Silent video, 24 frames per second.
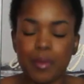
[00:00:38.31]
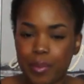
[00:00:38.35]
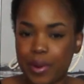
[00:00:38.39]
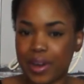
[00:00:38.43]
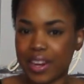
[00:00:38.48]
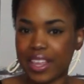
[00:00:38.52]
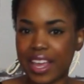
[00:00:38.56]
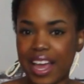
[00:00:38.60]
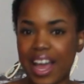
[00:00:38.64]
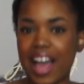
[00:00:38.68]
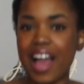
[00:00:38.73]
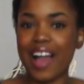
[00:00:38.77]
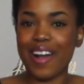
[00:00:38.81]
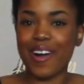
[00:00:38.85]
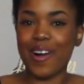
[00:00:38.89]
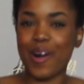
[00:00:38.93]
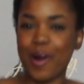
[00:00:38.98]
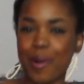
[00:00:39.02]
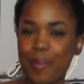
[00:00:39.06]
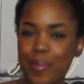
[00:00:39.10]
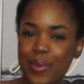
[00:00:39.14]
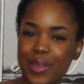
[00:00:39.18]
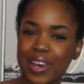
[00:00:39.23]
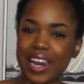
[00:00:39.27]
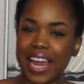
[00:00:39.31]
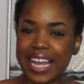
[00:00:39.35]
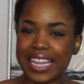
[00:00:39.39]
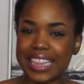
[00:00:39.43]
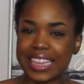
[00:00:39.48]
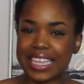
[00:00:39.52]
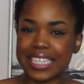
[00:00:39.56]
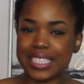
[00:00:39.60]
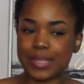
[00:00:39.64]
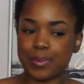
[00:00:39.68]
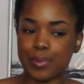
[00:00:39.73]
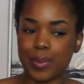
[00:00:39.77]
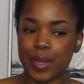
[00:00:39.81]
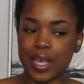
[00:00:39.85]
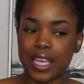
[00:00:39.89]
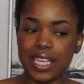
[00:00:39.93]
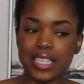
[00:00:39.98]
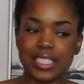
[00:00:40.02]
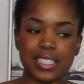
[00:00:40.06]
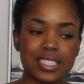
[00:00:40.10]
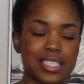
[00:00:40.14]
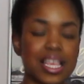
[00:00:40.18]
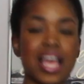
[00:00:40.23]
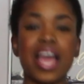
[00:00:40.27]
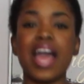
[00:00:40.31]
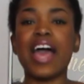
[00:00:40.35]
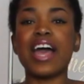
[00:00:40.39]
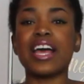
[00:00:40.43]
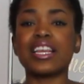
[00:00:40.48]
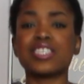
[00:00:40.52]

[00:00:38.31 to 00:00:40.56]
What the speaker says: But yeah, I hope you like this piece.